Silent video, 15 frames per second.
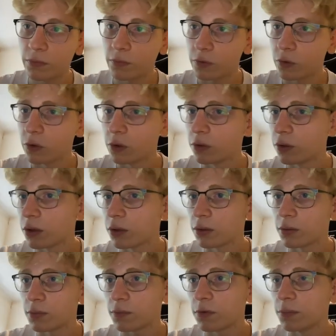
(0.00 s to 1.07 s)
You can, like,
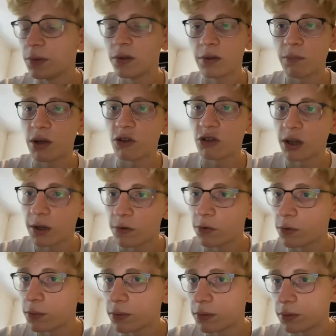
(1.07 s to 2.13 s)
for me it's like martial arts.
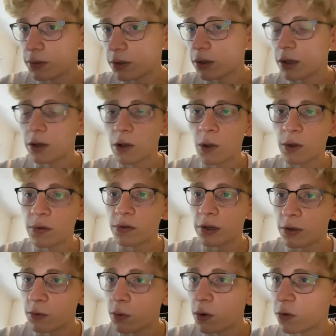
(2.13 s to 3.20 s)
Now I could say
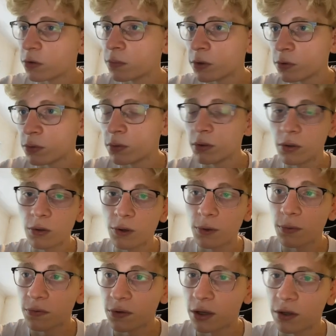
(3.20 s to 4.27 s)
who also want to learn how to
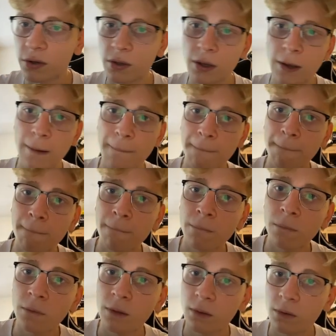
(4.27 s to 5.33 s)
fight.
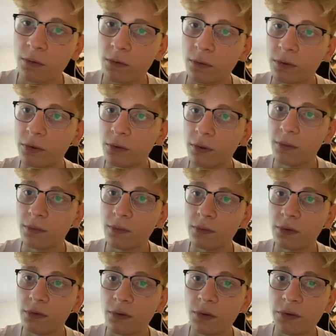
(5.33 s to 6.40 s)
So your
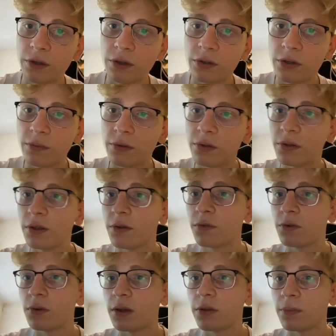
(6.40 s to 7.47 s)
flow state activity is a gift
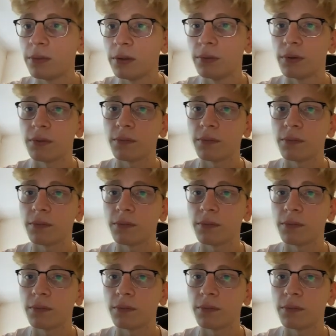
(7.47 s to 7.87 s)
to other people.